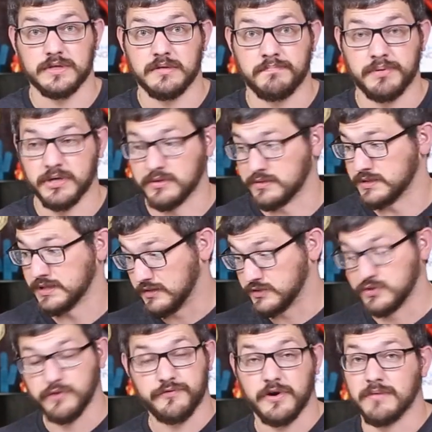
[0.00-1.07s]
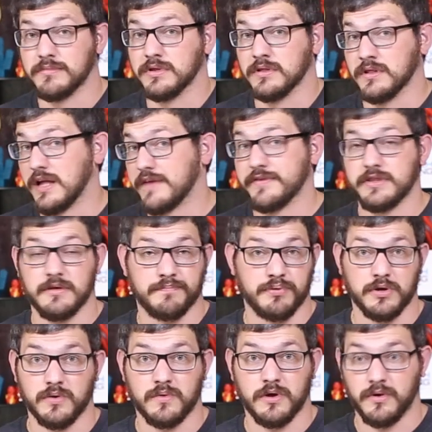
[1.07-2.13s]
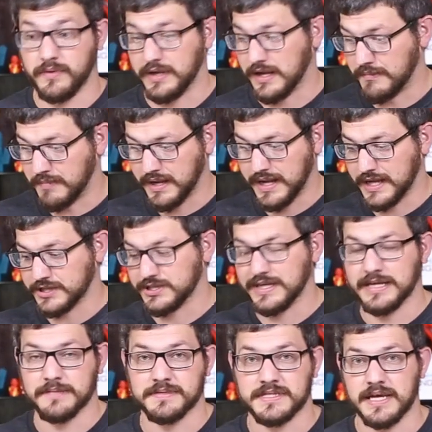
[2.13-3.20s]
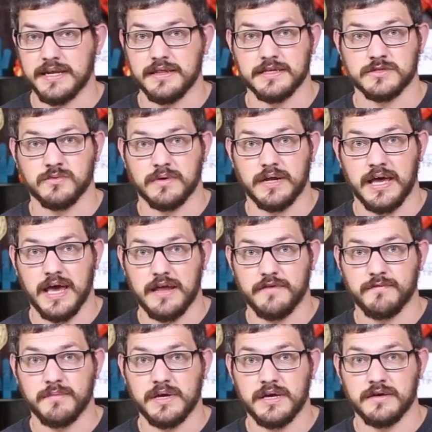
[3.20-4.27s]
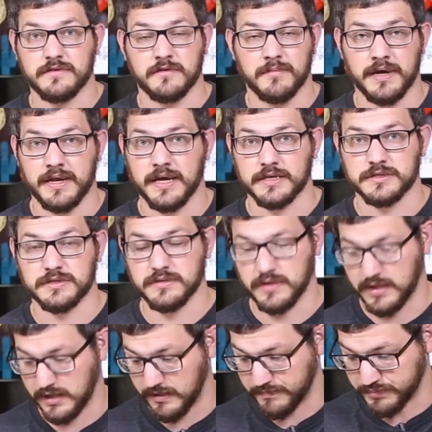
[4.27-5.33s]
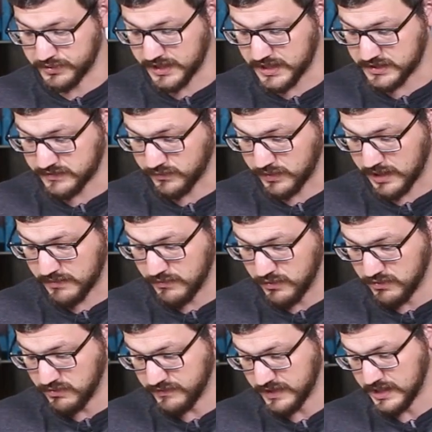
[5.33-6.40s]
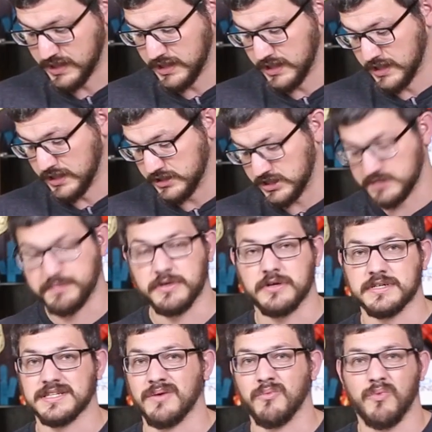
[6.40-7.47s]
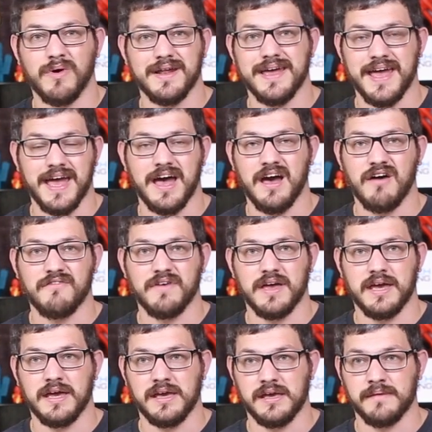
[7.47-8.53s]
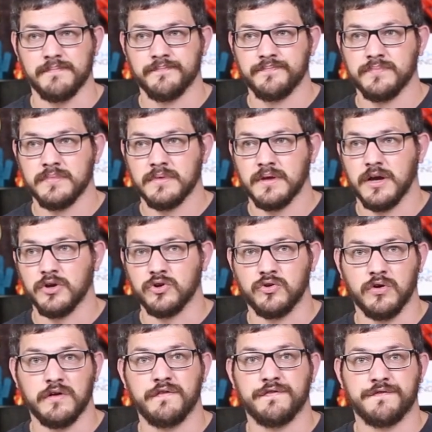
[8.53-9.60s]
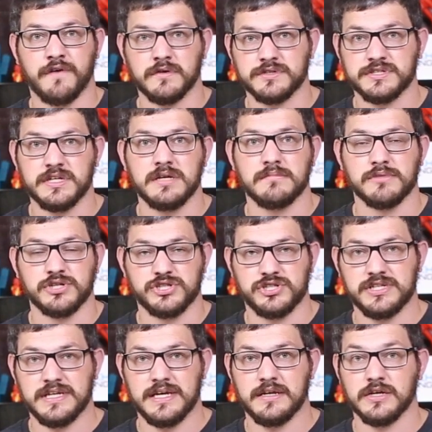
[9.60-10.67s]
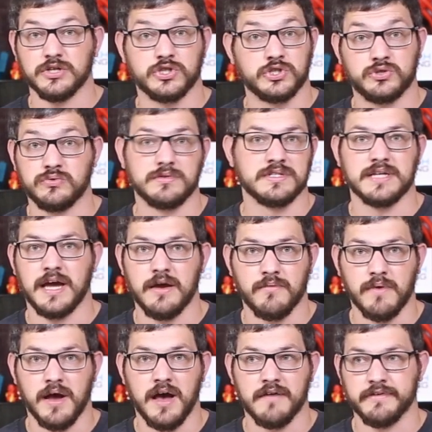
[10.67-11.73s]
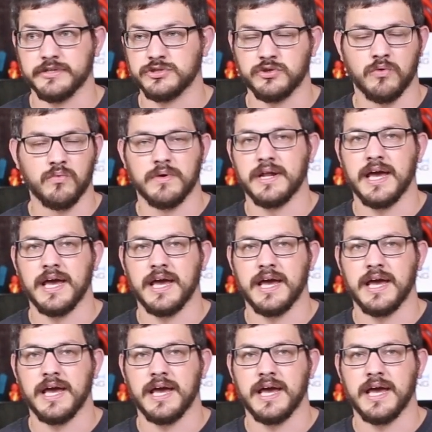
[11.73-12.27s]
the build. So far I'm loving the print quality. I might actually end up sending this one ahead of me to my next place when I move, just because I want to have a good functioning machine as soon as I arrive. I don't want